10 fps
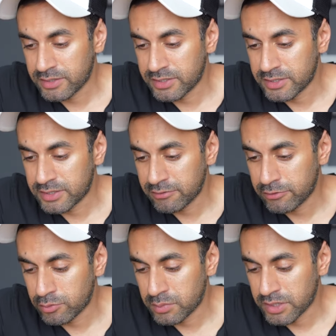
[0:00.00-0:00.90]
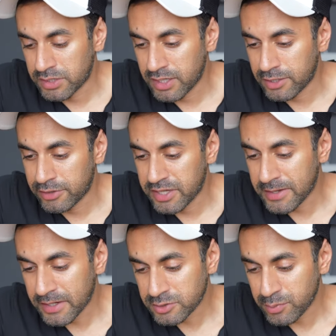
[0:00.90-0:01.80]
the Divoom Gallery
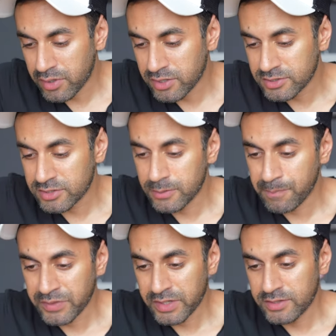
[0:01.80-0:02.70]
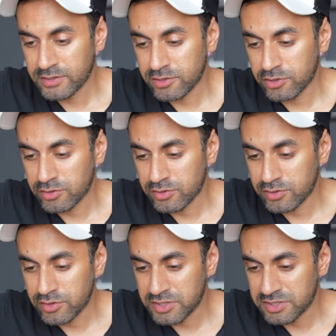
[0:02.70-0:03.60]
Experts. So
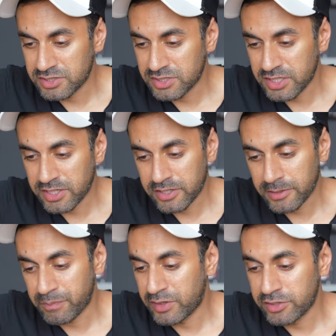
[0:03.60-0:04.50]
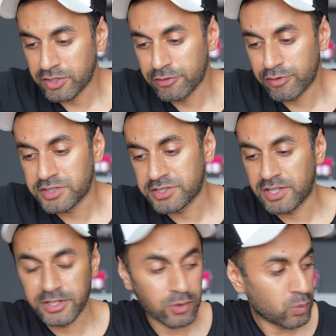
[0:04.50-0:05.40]
you can see here, you know, if I just
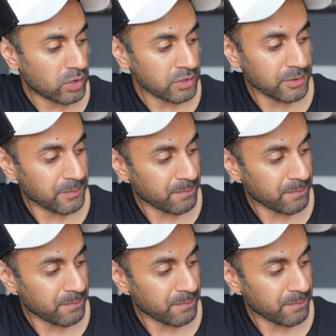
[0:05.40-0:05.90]
click on one,